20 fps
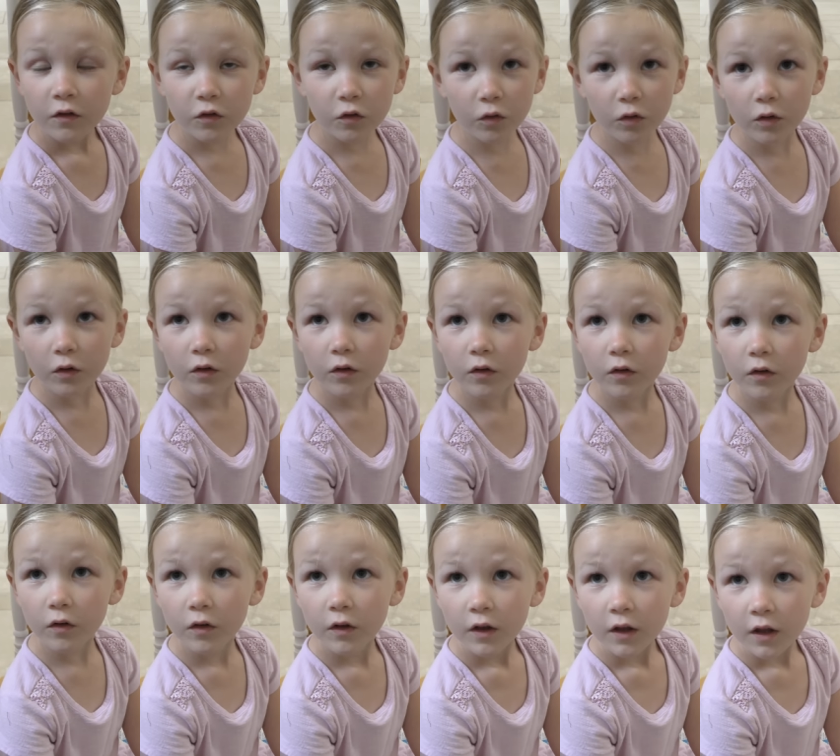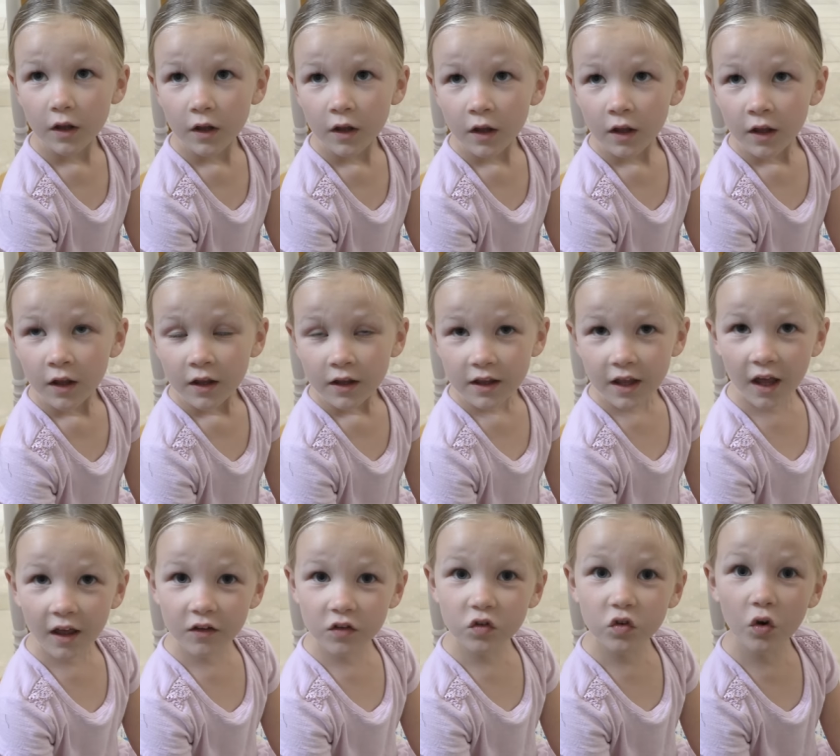when they want to eat pie.
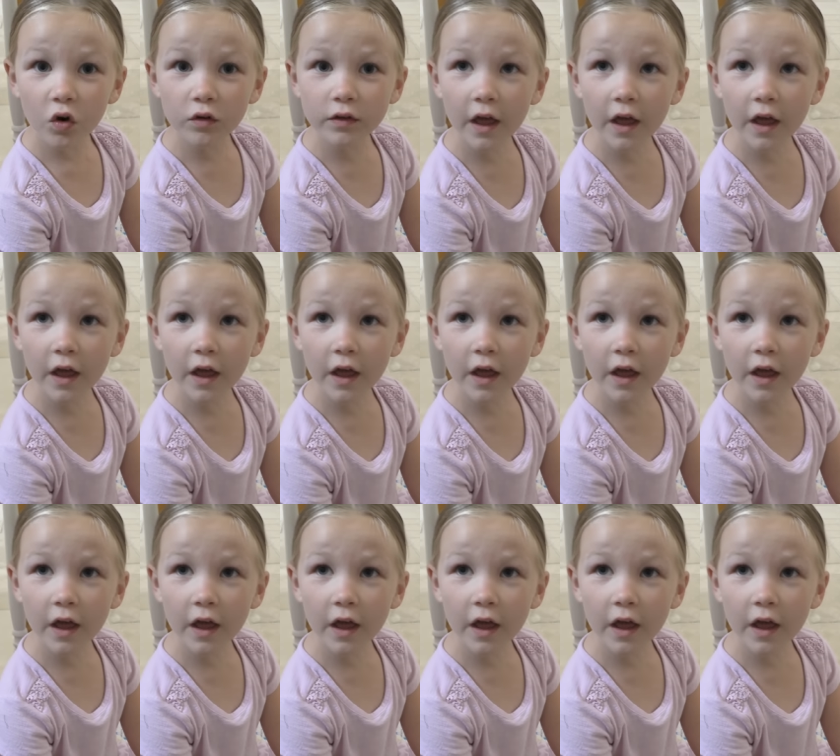Yeah, so